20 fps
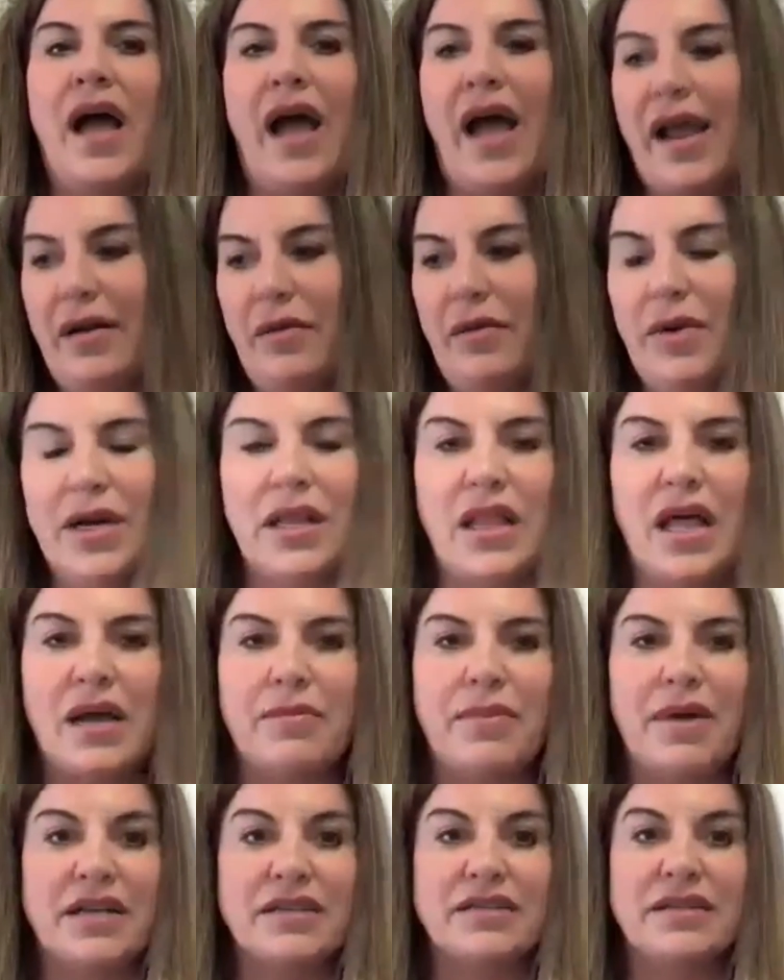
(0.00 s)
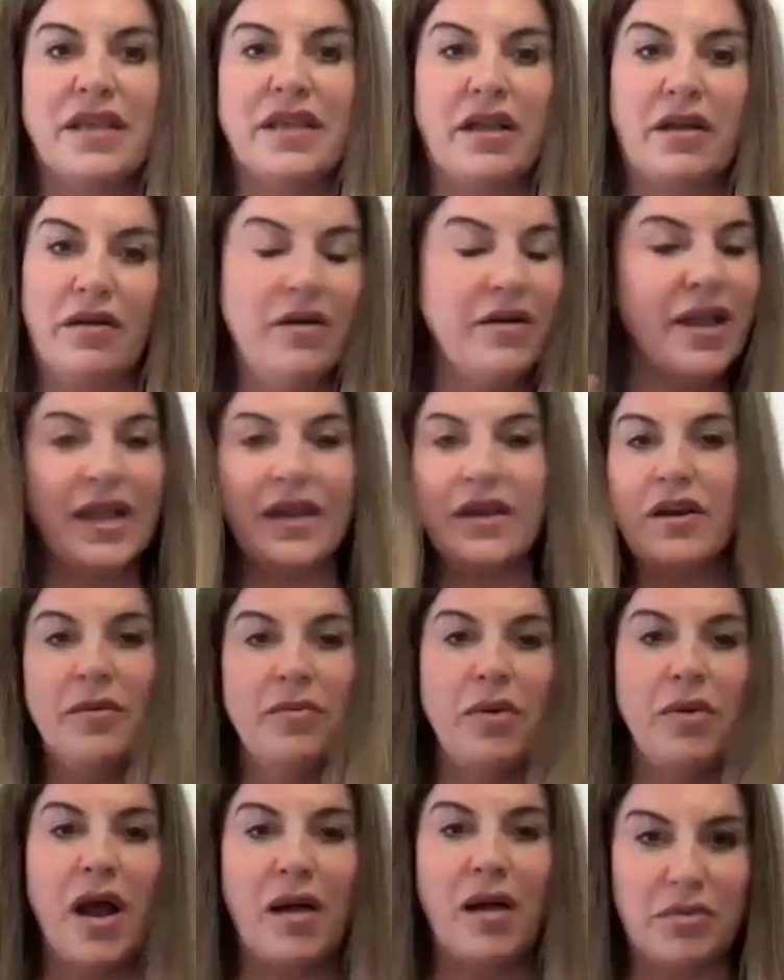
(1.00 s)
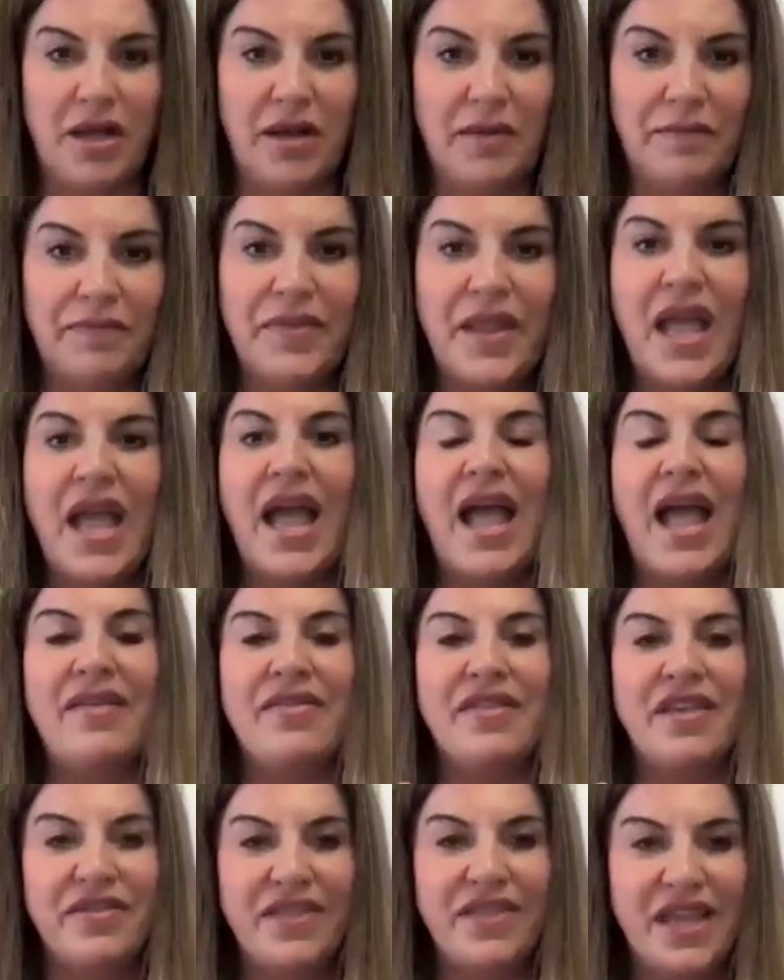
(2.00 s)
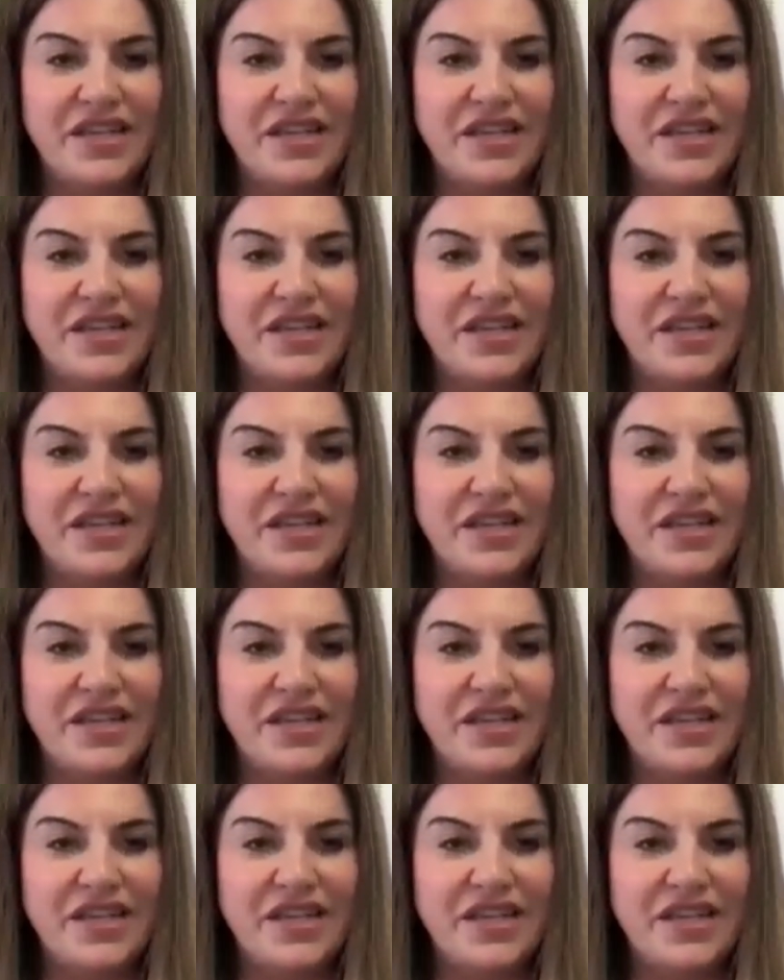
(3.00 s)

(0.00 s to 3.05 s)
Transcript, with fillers: i don't want a lockbox and they go okay no problem and then yeah.